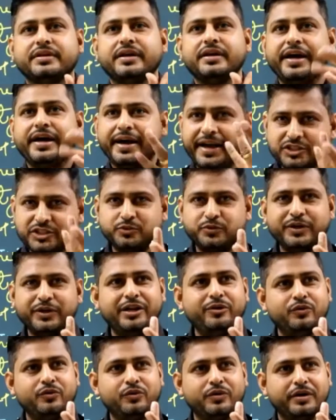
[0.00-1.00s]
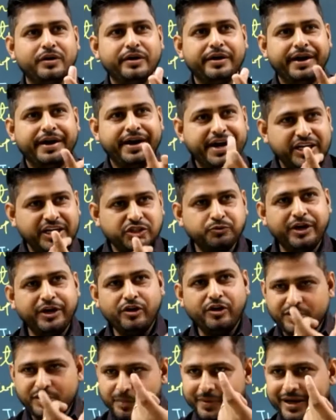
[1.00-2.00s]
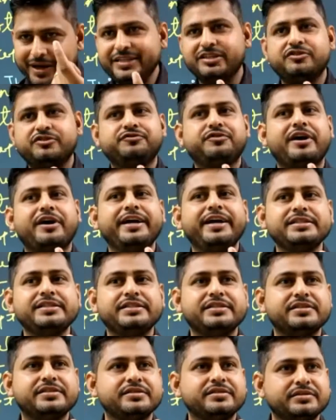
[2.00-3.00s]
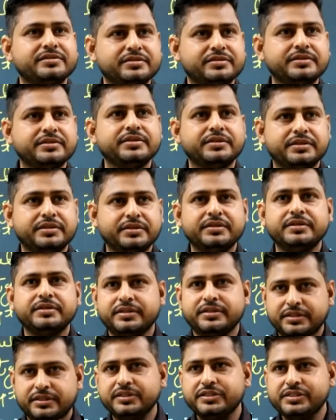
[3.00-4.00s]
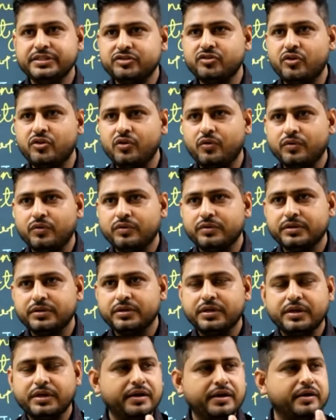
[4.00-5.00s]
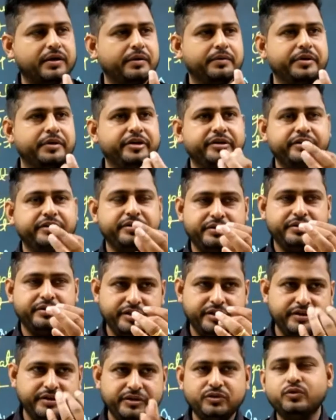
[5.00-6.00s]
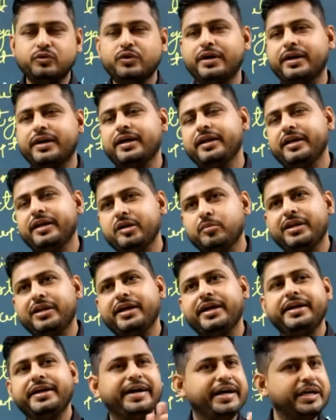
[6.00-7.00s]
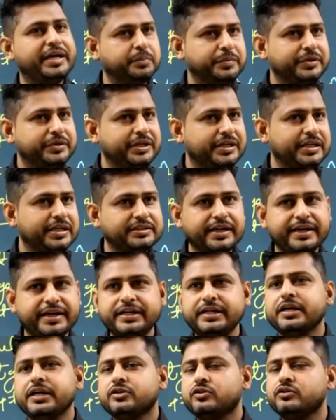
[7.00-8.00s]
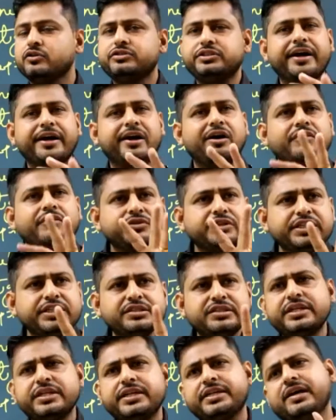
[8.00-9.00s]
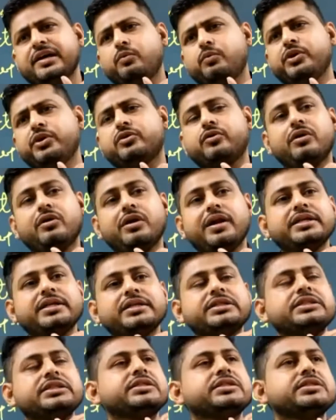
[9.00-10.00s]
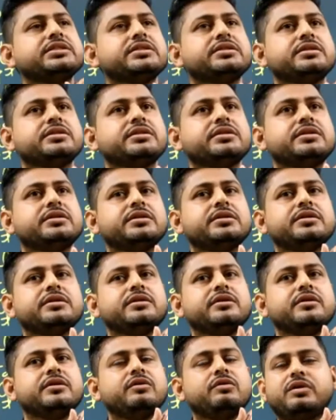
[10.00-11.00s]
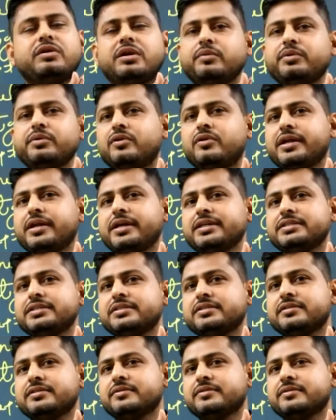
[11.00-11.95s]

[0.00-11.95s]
hash value of the malicious files. Yes or no? URL, email ID, IP address, right? So set of these data we call as, what do we call as?